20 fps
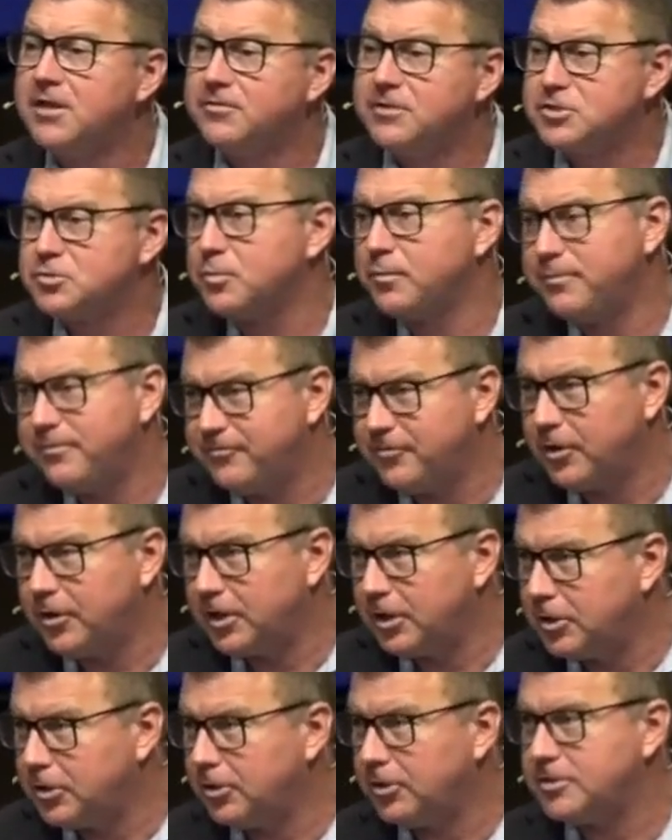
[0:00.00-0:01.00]
this will be
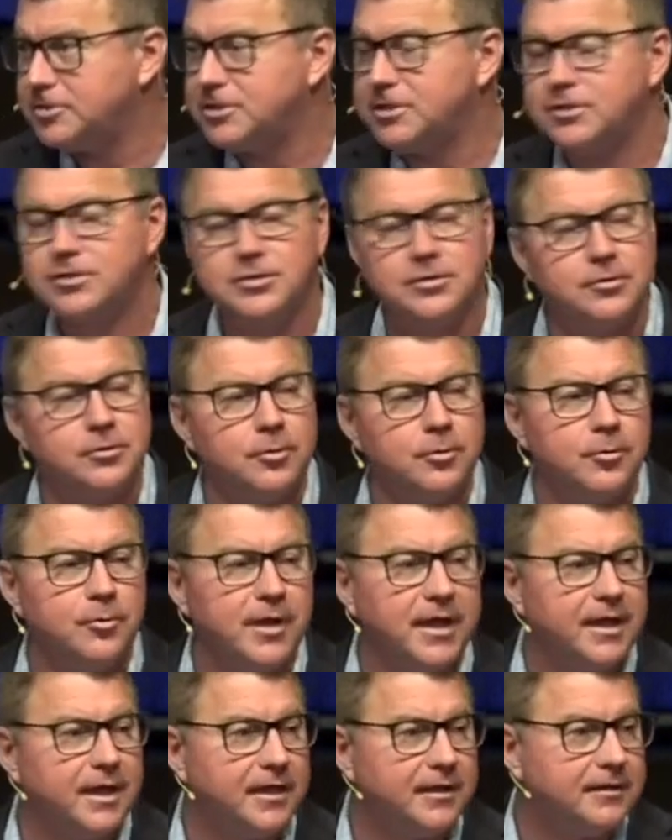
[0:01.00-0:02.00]
very encouraging to you,
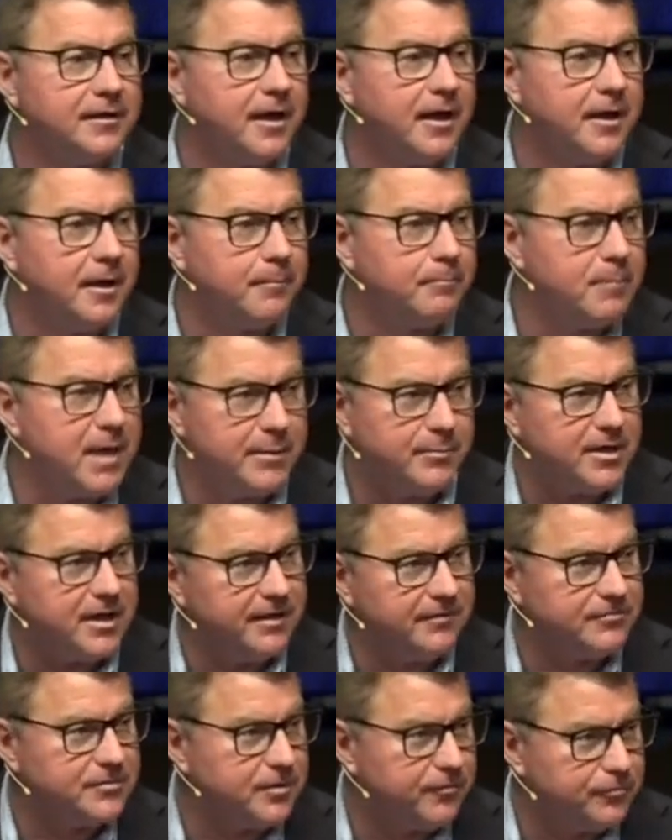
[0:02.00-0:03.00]
and uh,
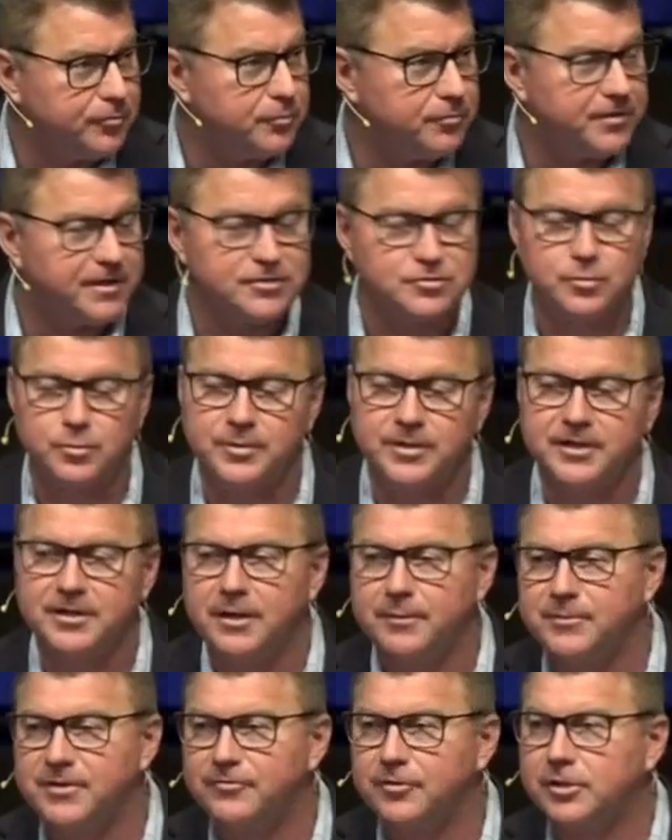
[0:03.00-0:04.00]
maybe even a few things will
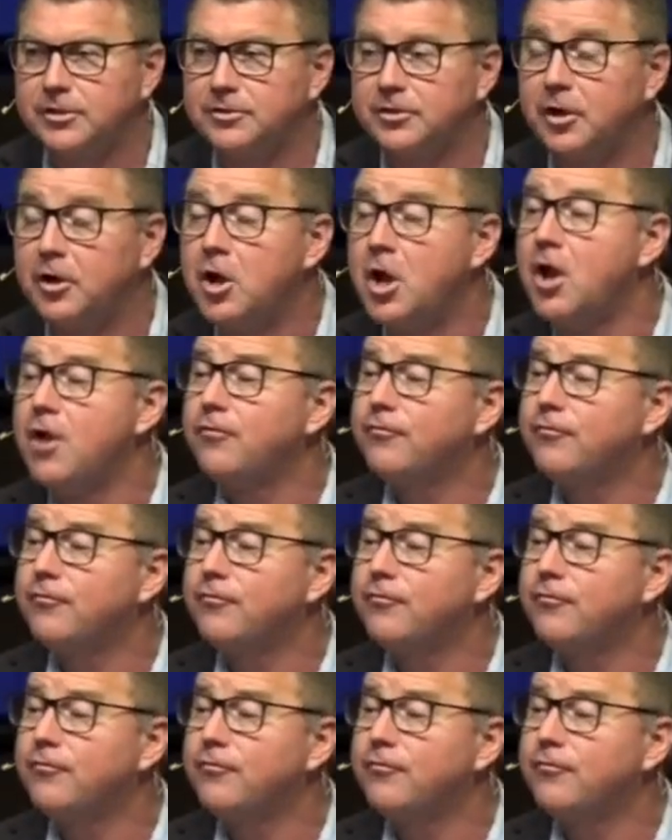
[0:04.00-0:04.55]
become even clearer.